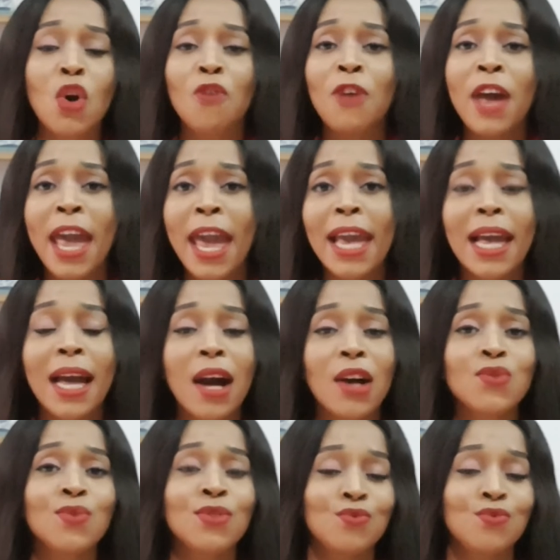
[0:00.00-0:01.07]
of
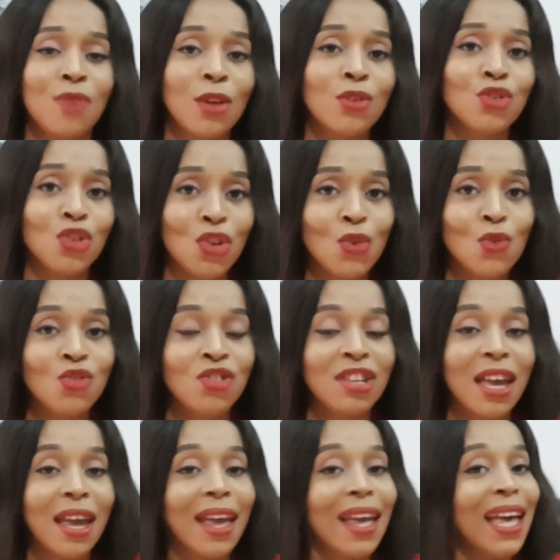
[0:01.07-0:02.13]
Hangout with Realtor
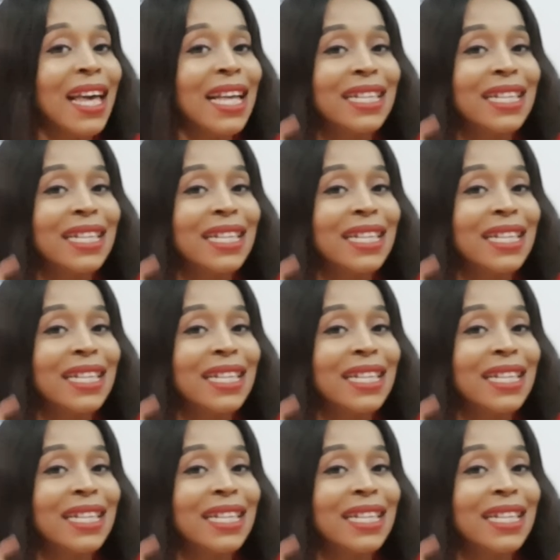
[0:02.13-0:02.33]
UJ.